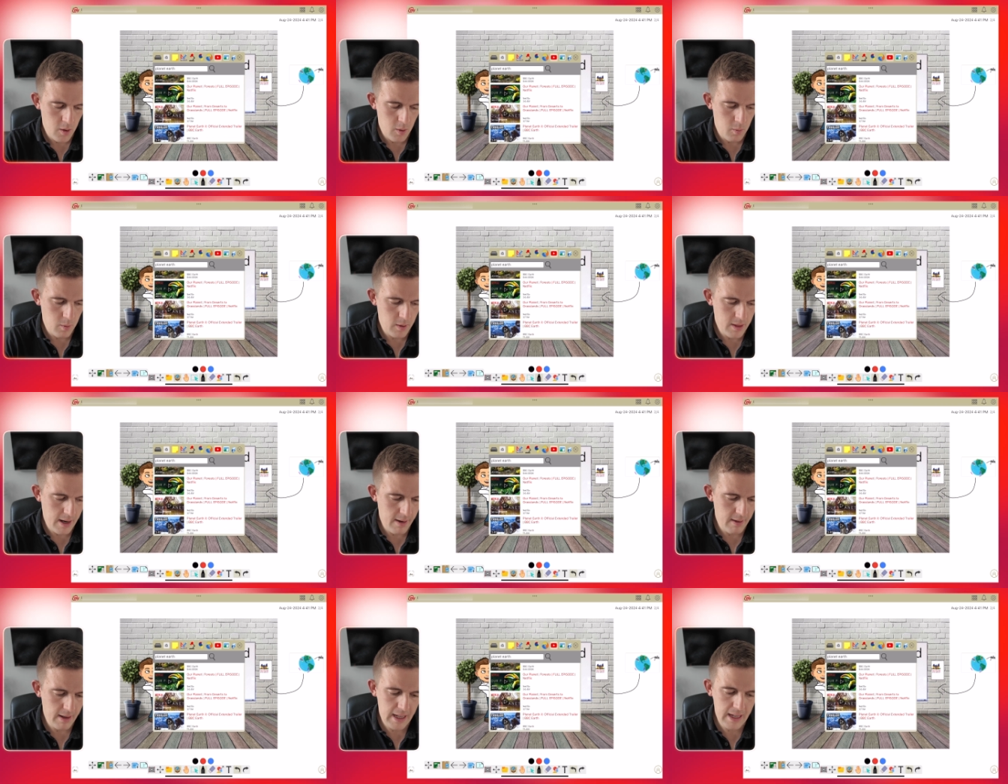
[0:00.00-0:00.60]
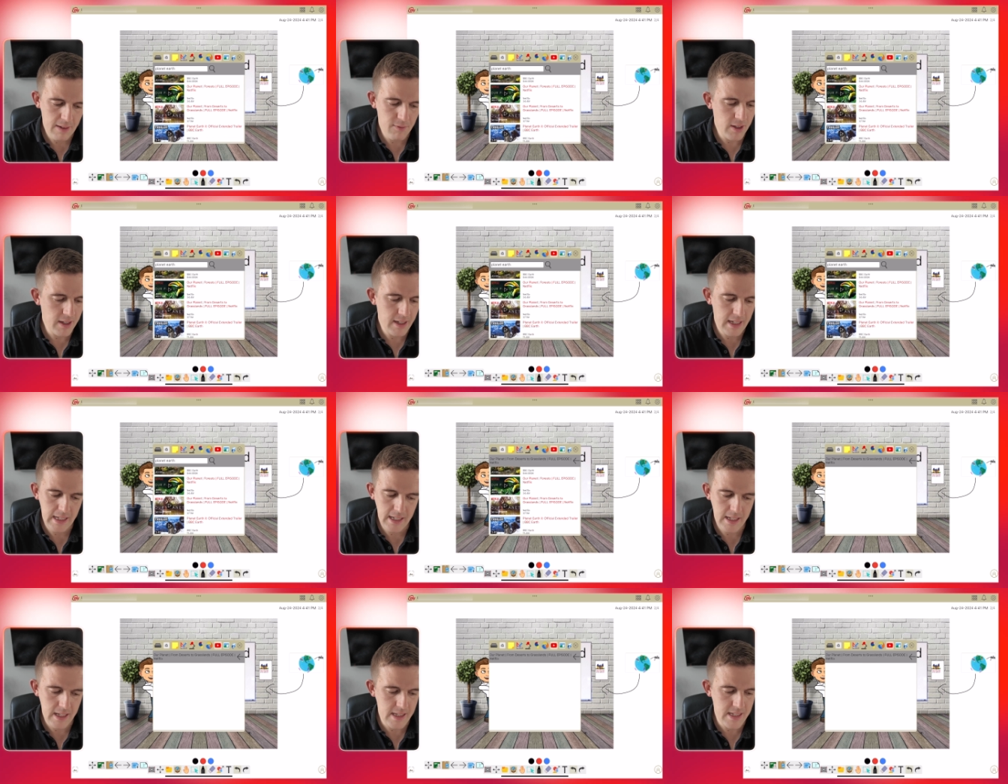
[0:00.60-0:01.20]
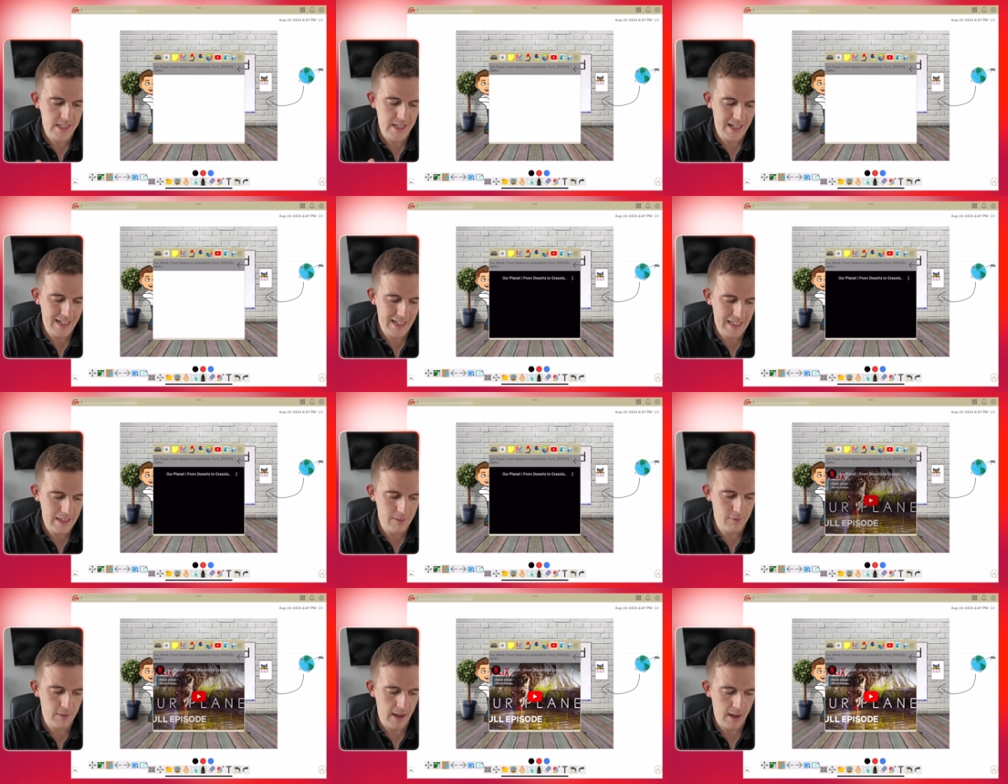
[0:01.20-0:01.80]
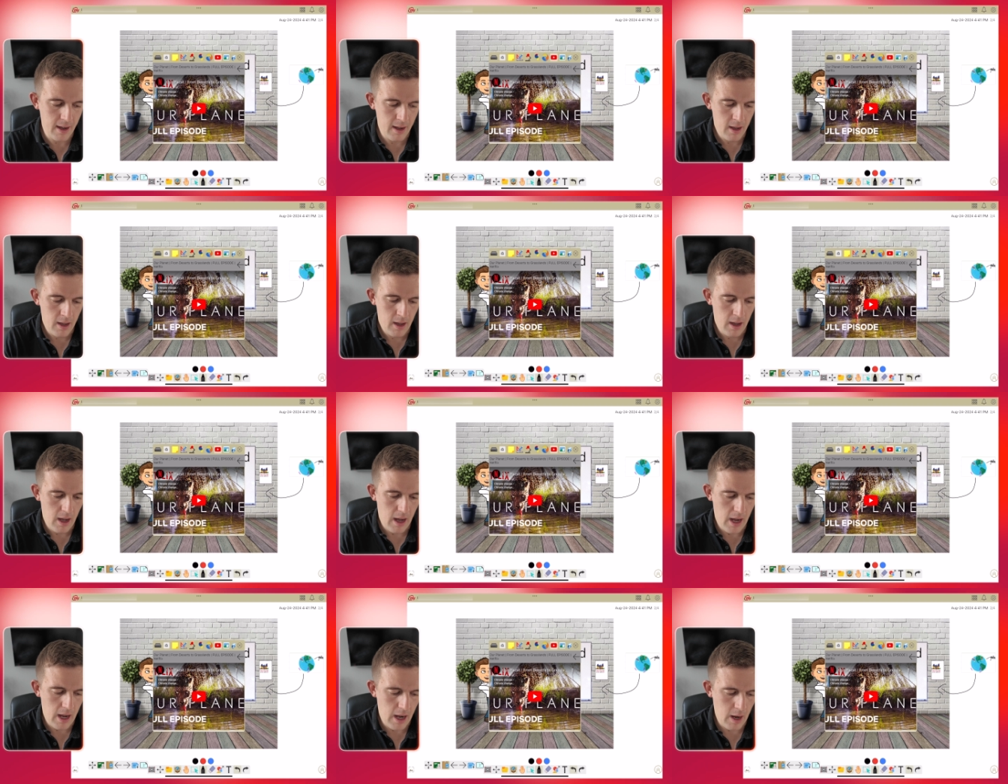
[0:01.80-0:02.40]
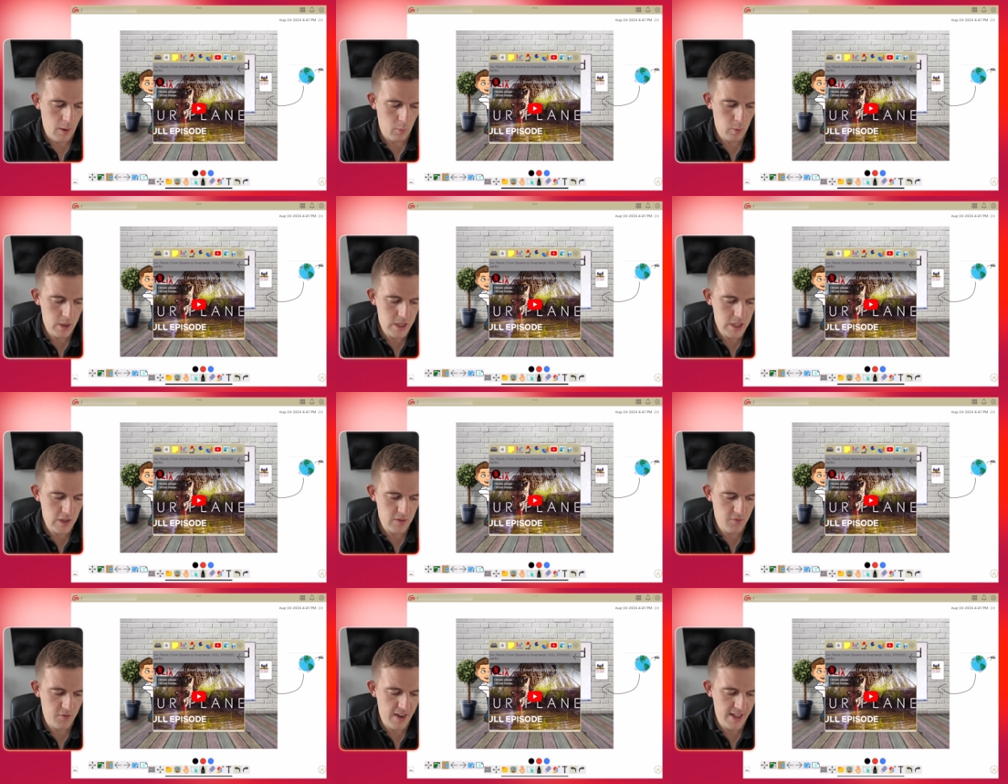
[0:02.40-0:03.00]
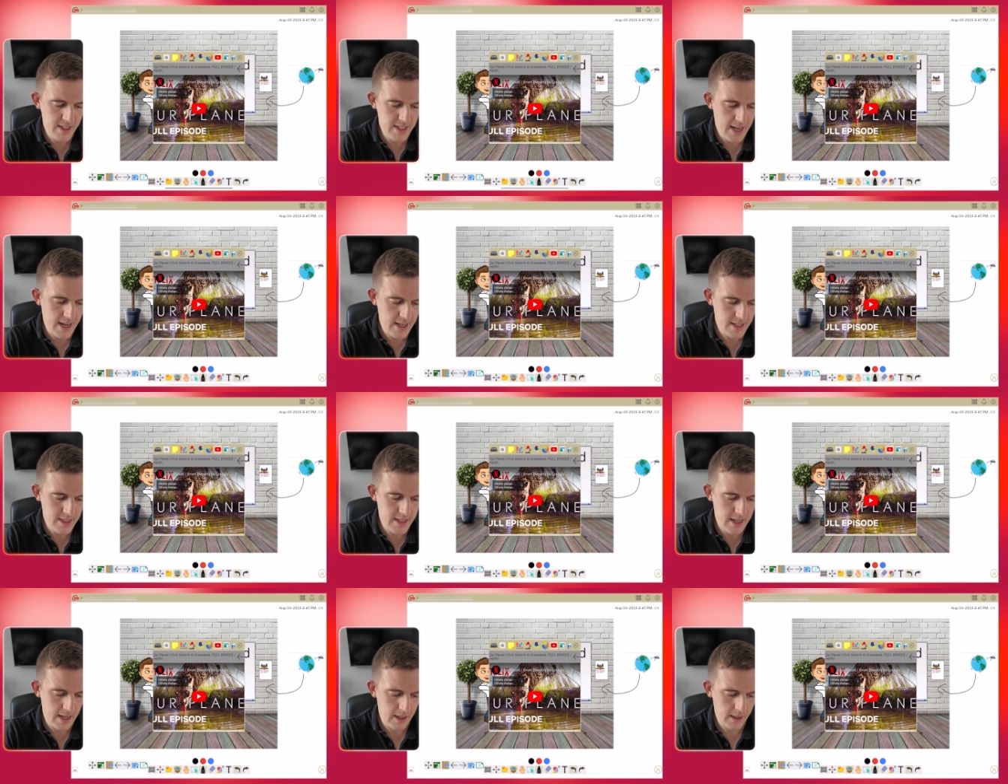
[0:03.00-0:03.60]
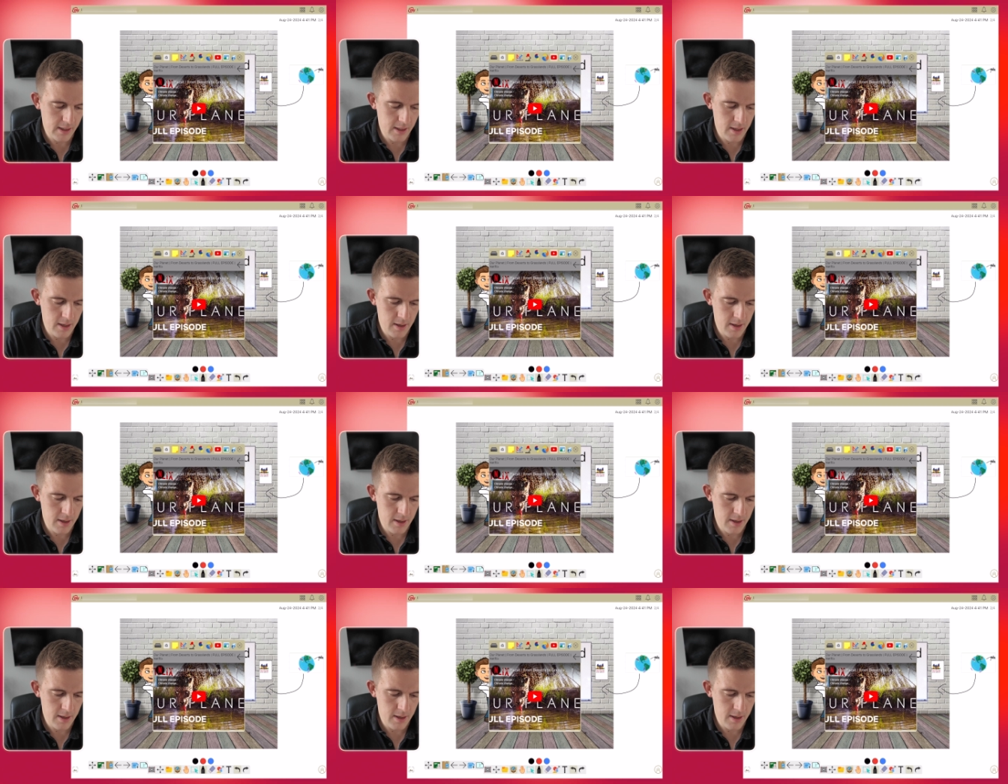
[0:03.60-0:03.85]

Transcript: without even needing to leave it, uh, which is fantastic.